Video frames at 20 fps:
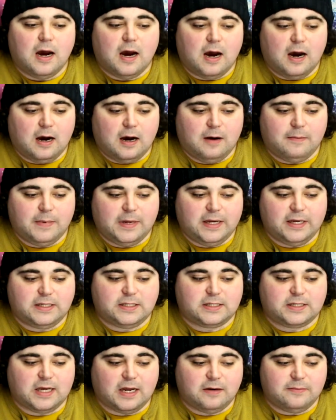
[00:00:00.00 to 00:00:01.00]

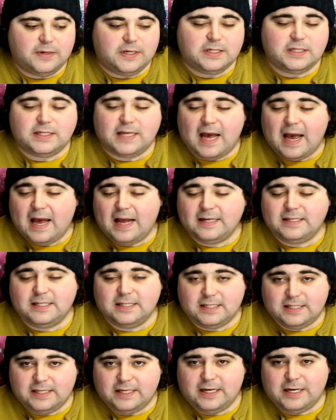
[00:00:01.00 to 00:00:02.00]
it's going to be sad
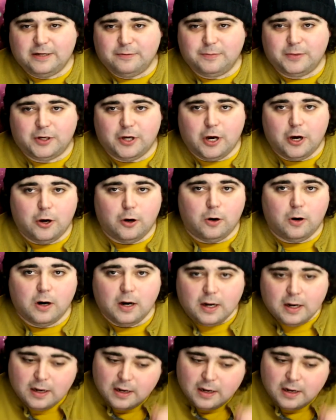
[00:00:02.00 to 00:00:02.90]
to see him go.